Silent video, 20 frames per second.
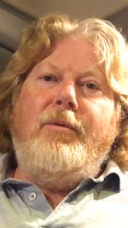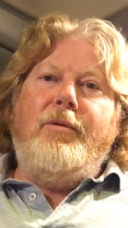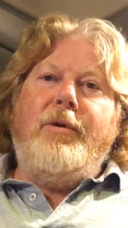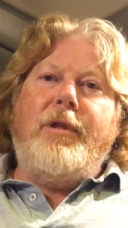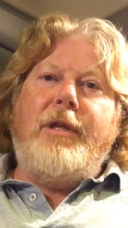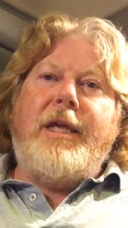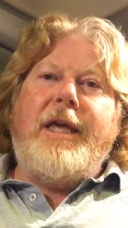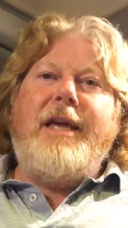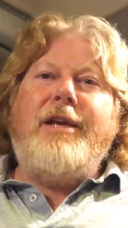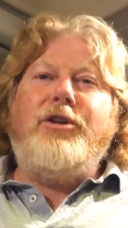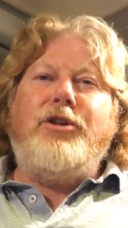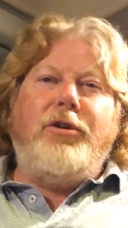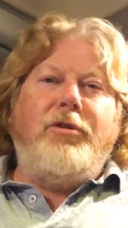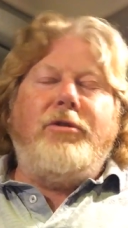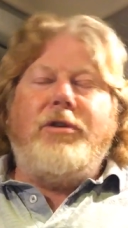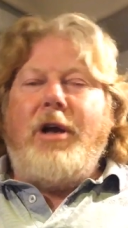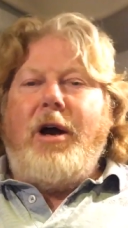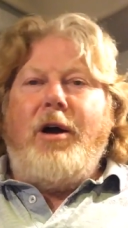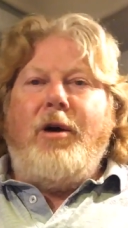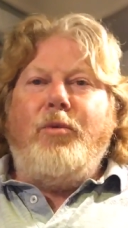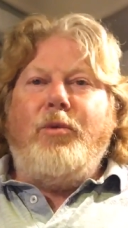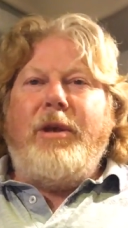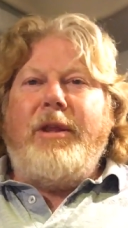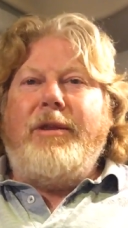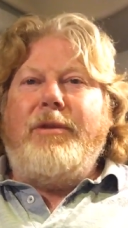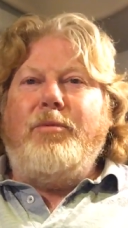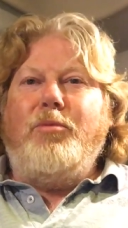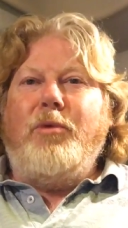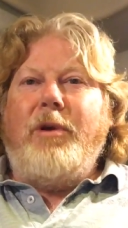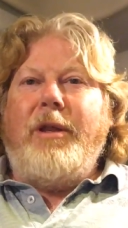the issues are
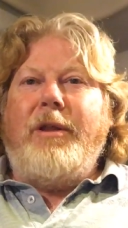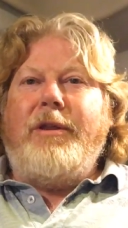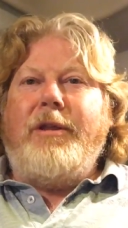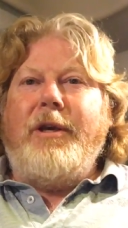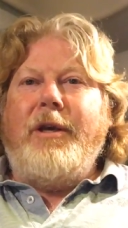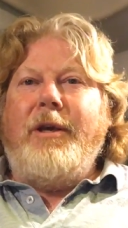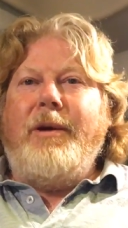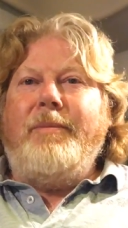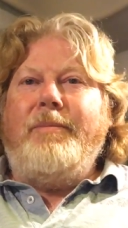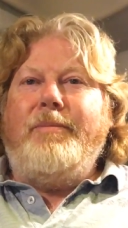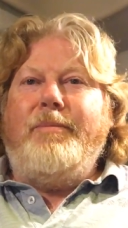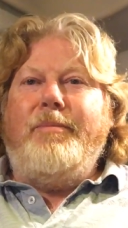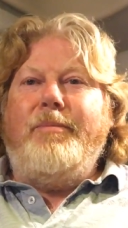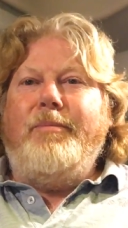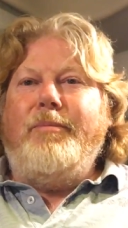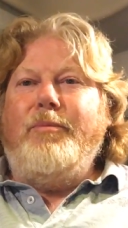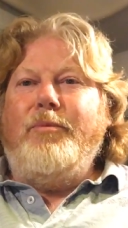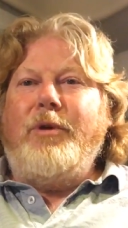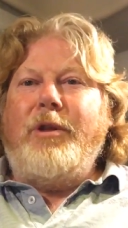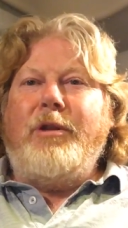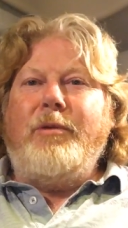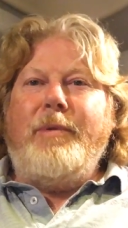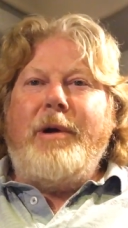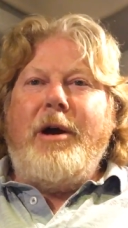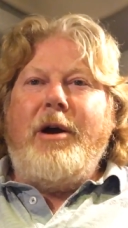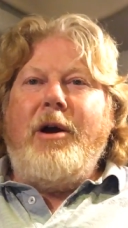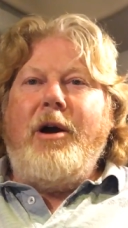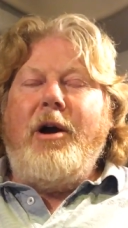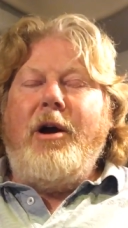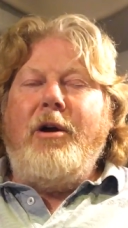with the
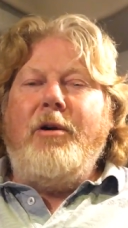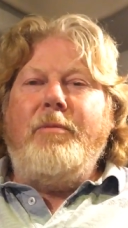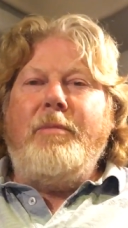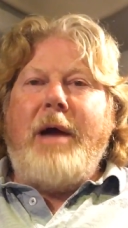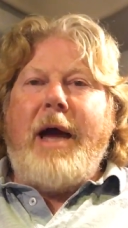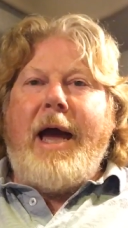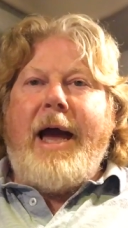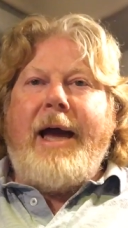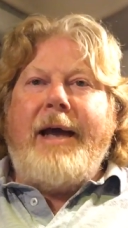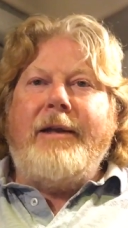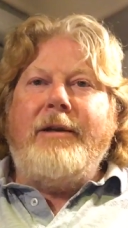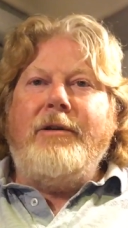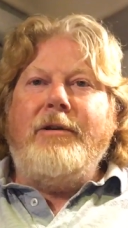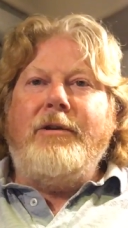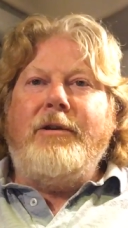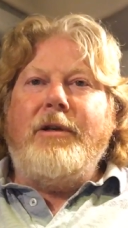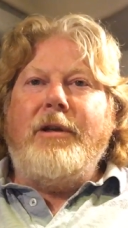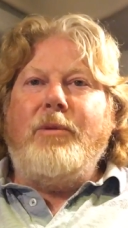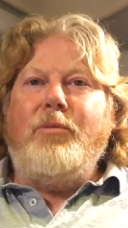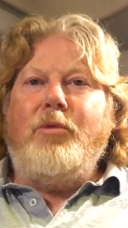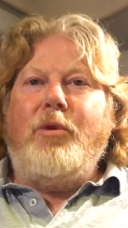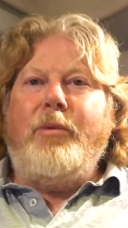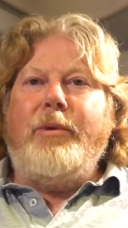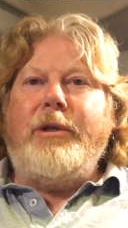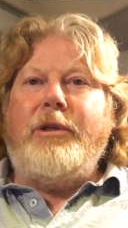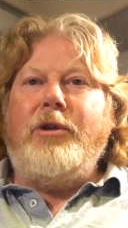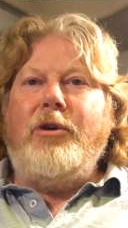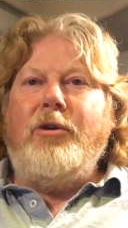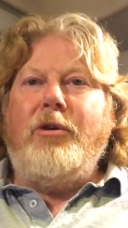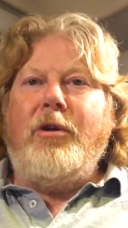motorhome and what we're
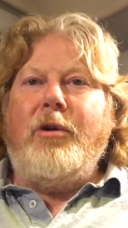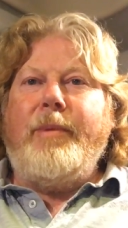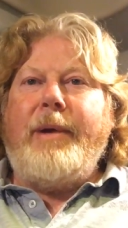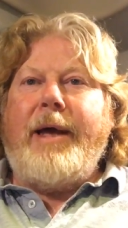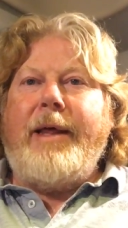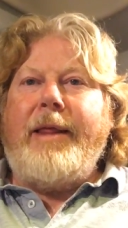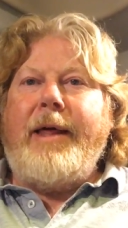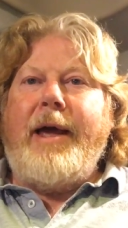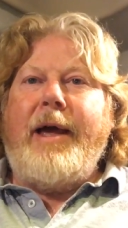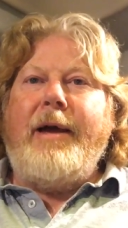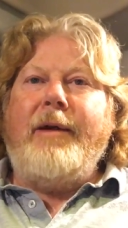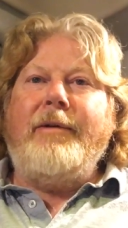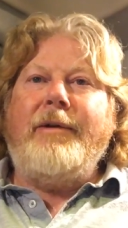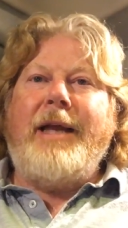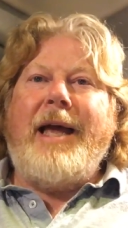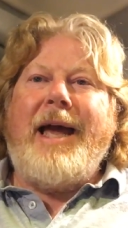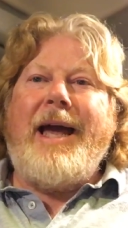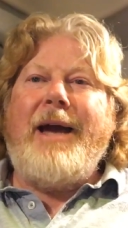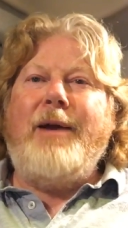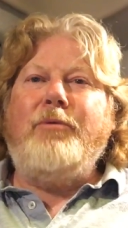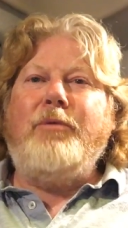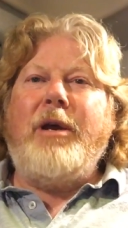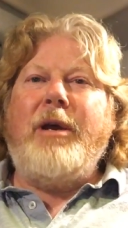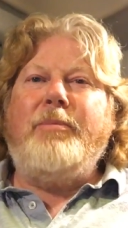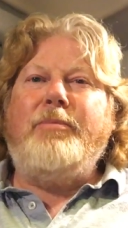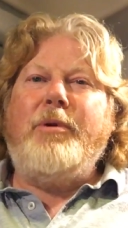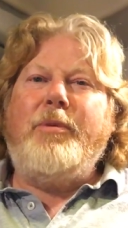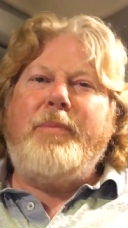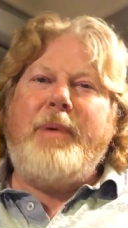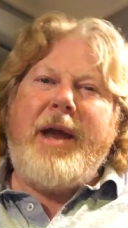doing about that and how we're
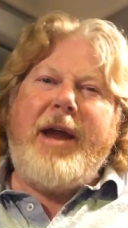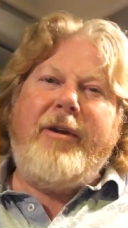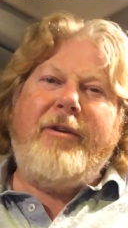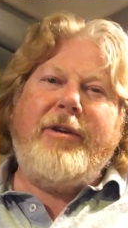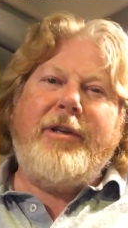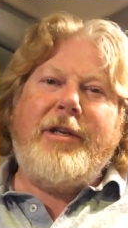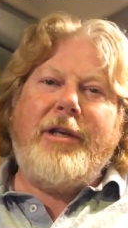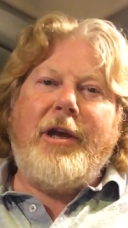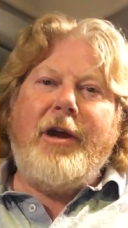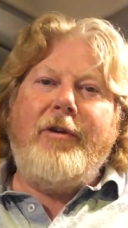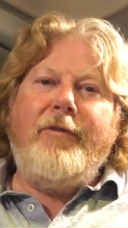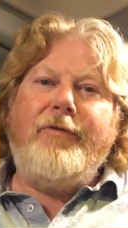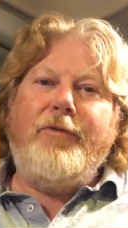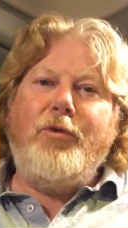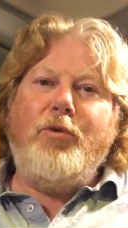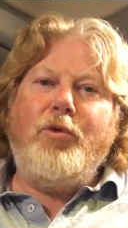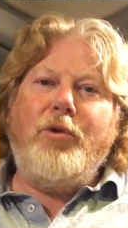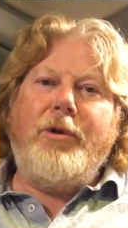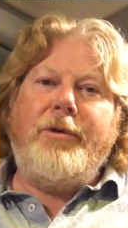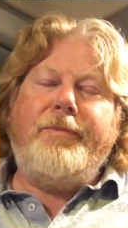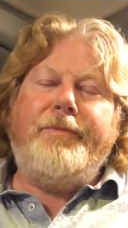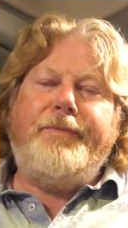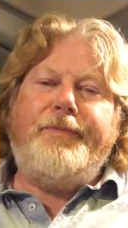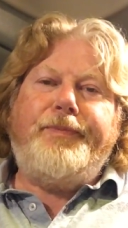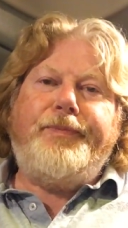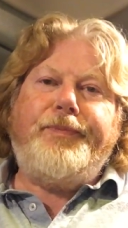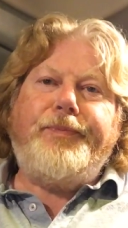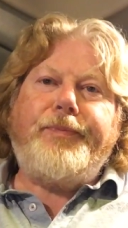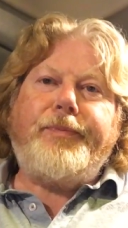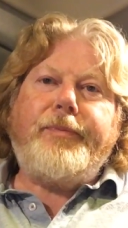preparing to go forward.
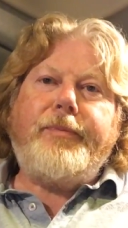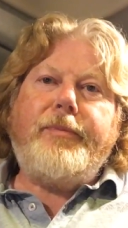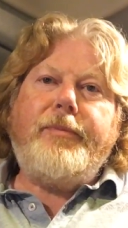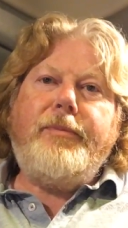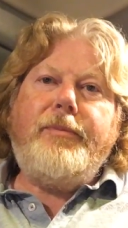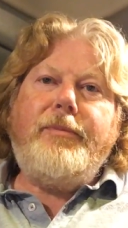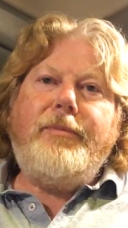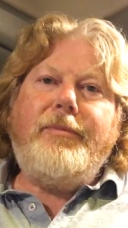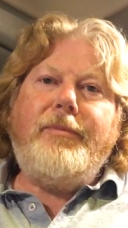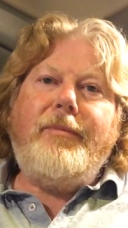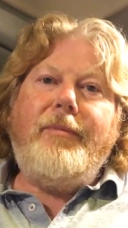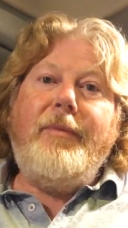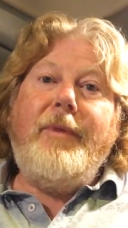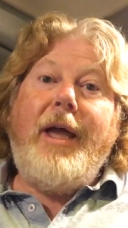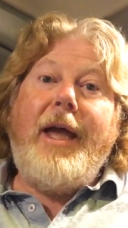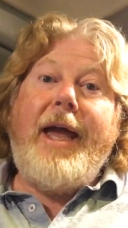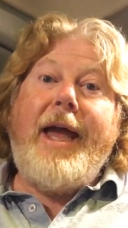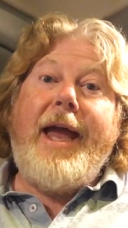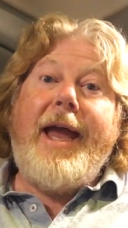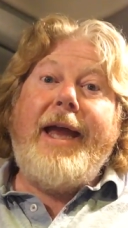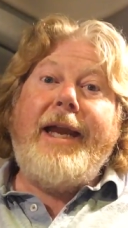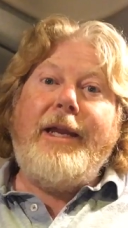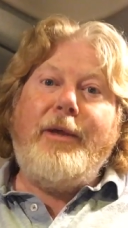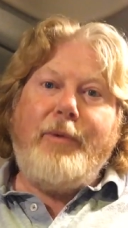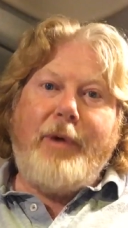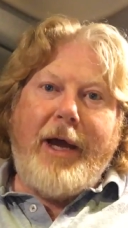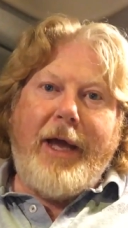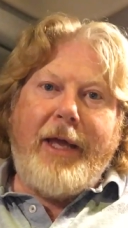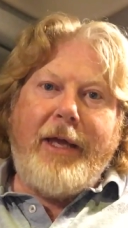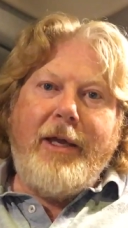
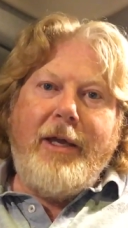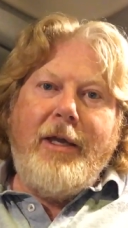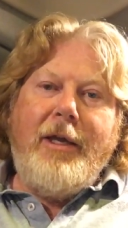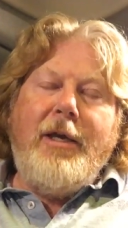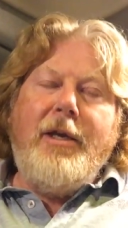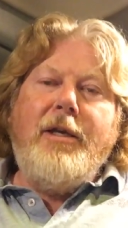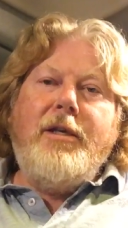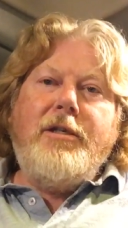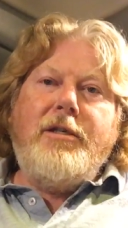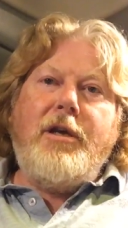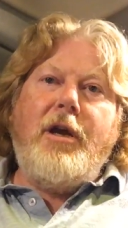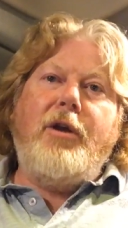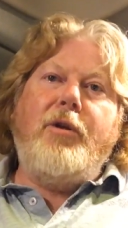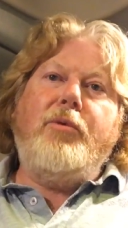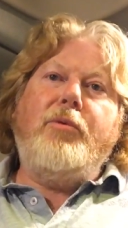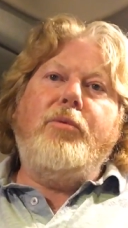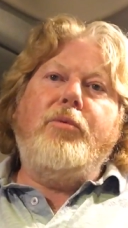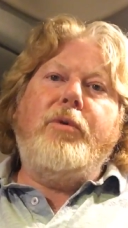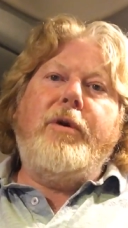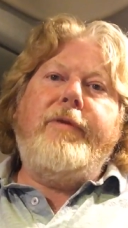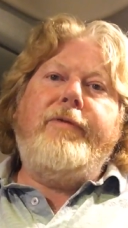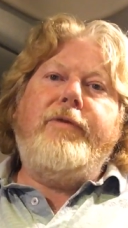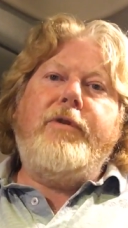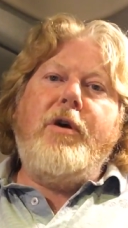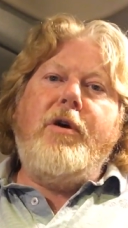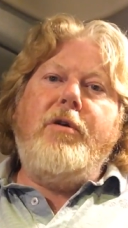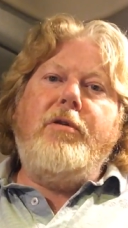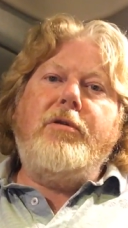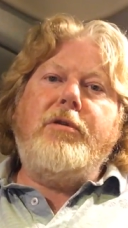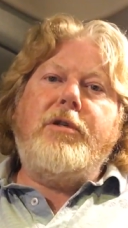Anyway, so we've
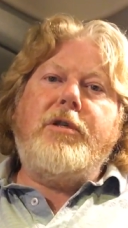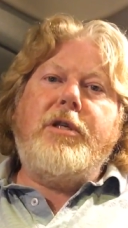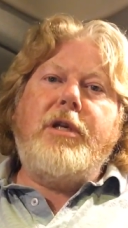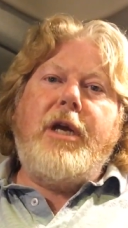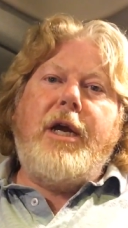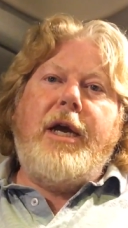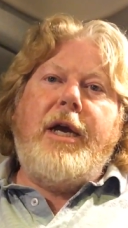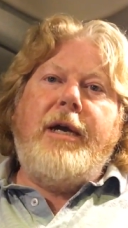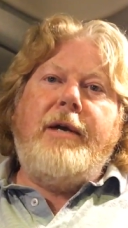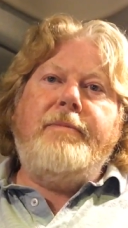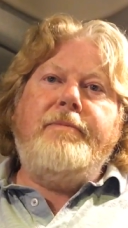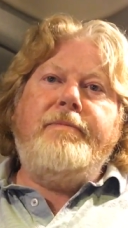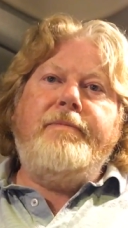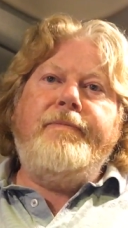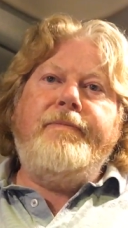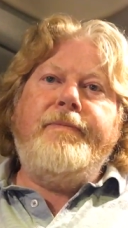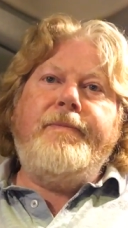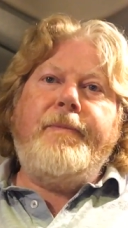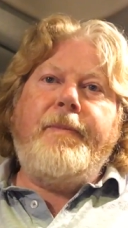got one